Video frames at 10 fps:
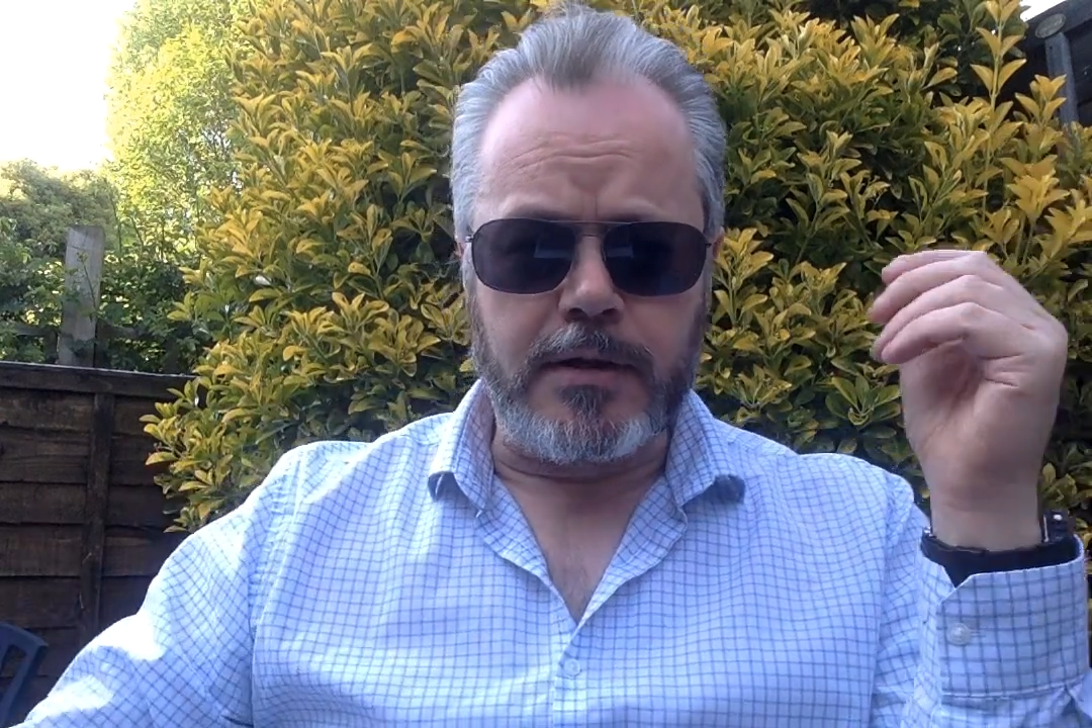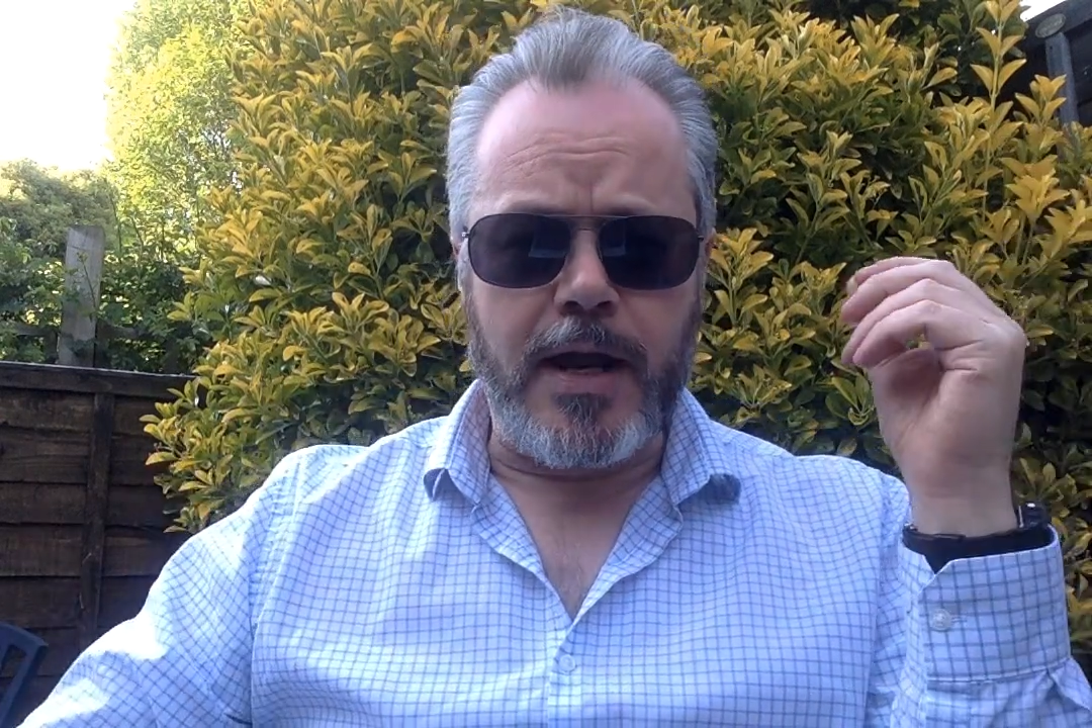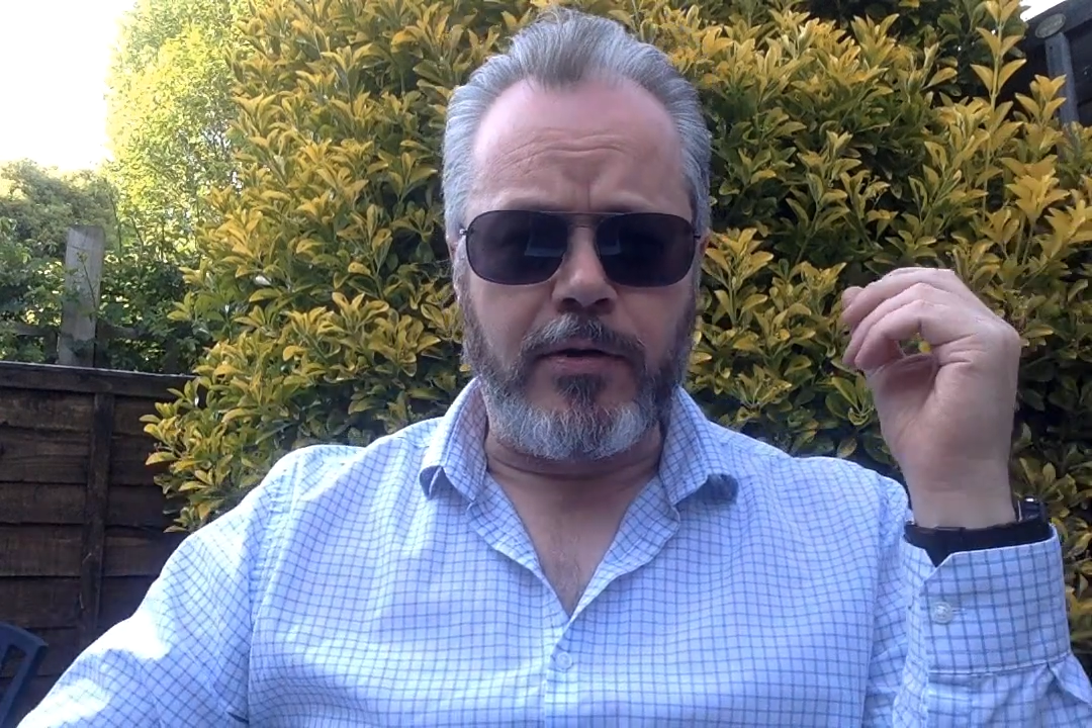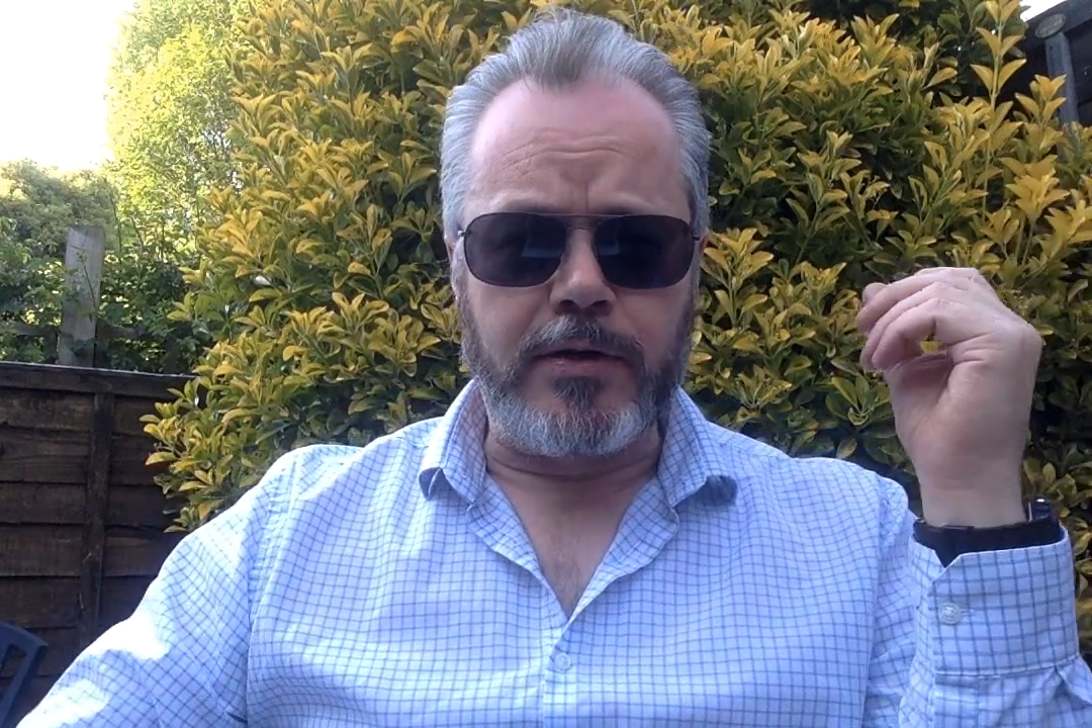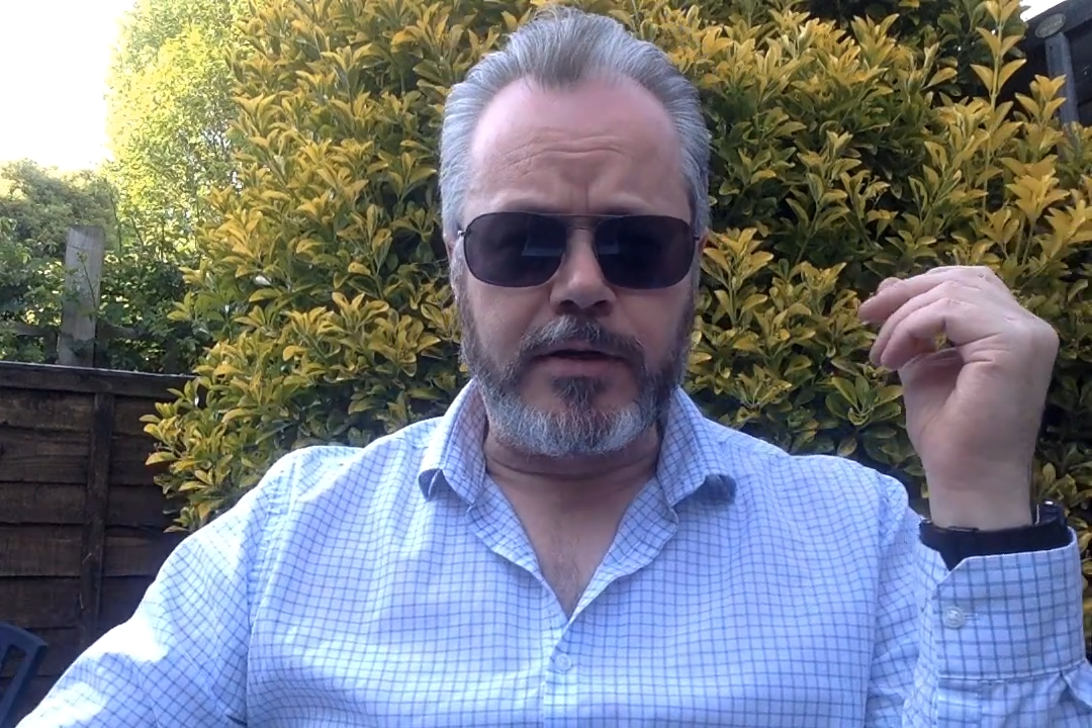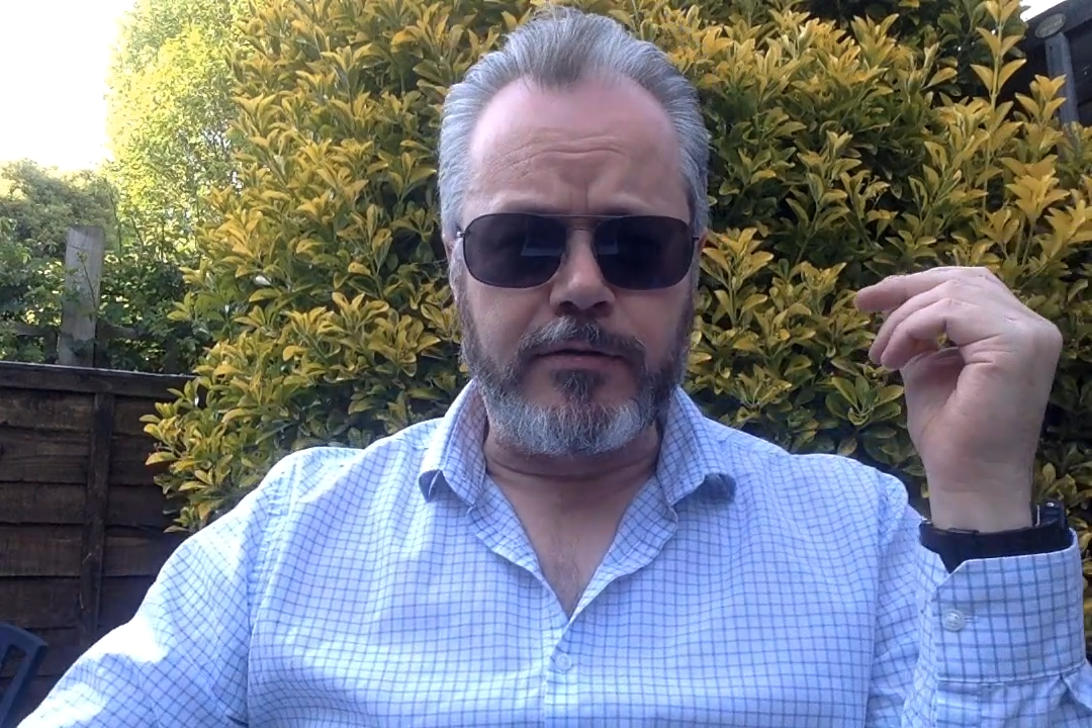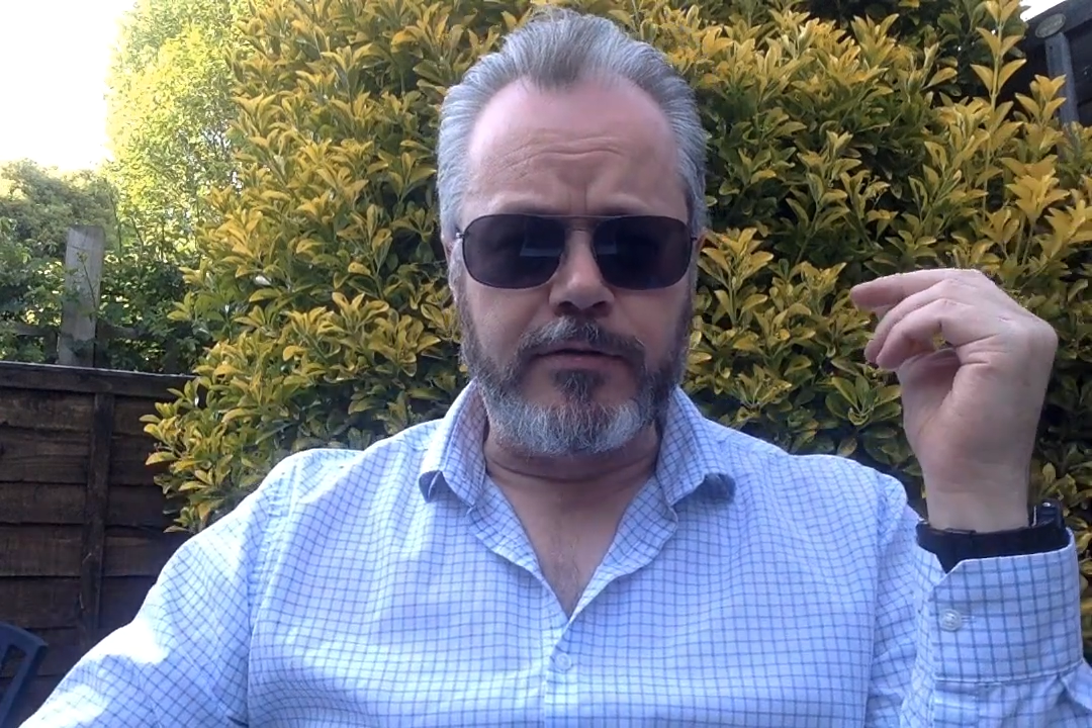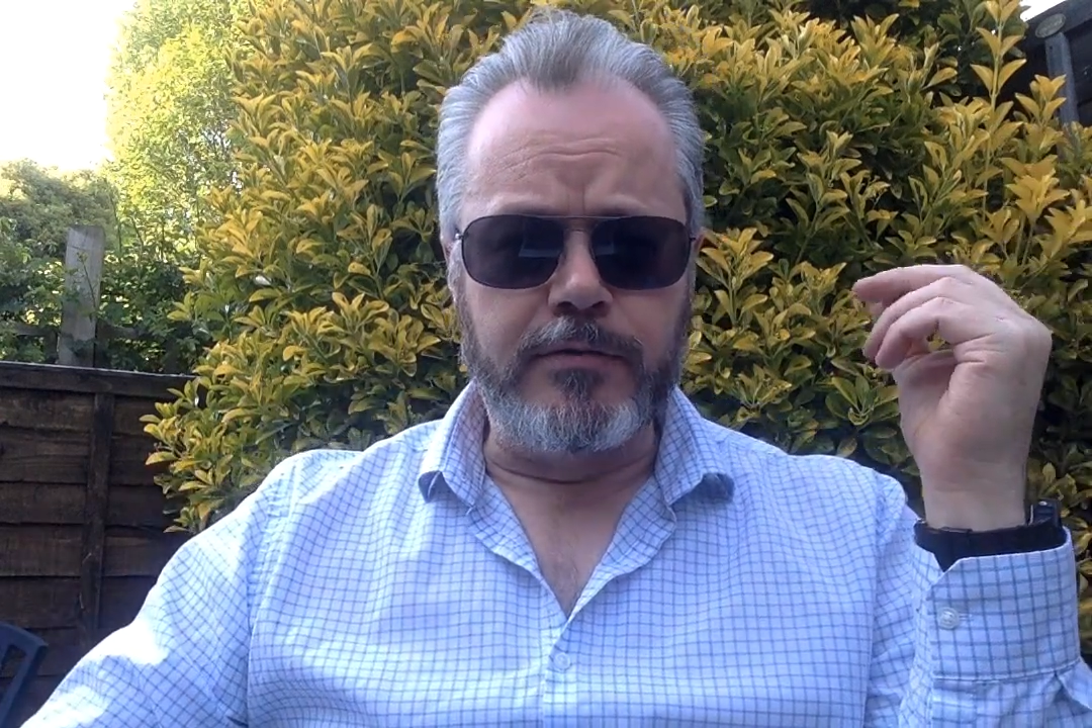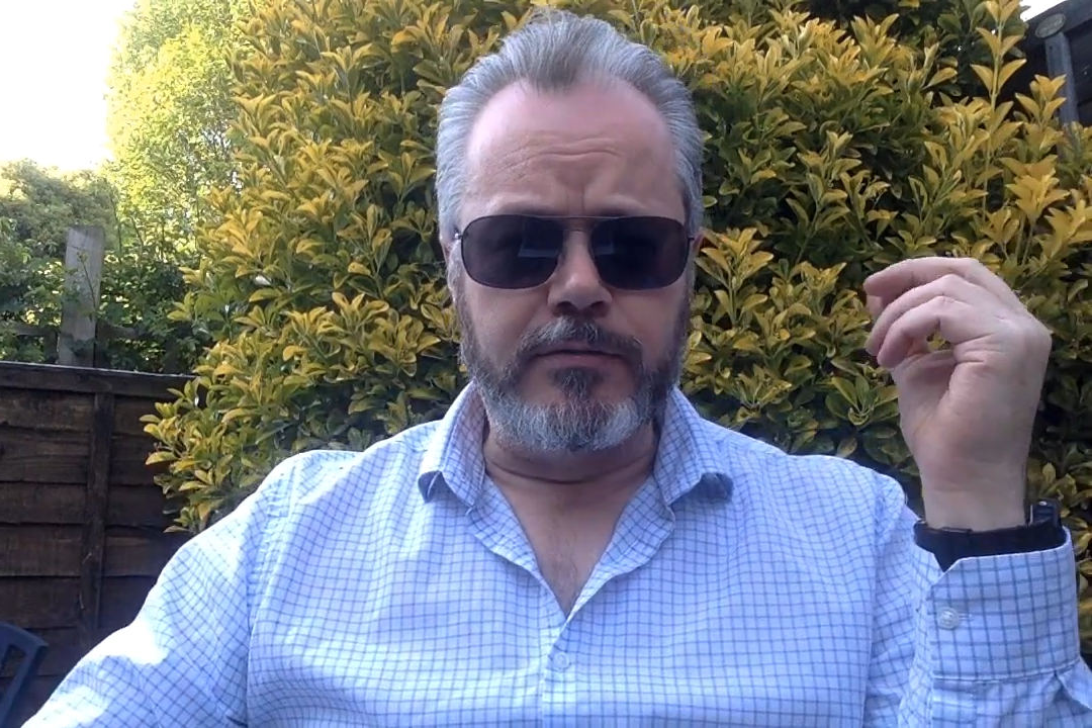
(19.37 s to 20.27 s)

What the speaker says: narrative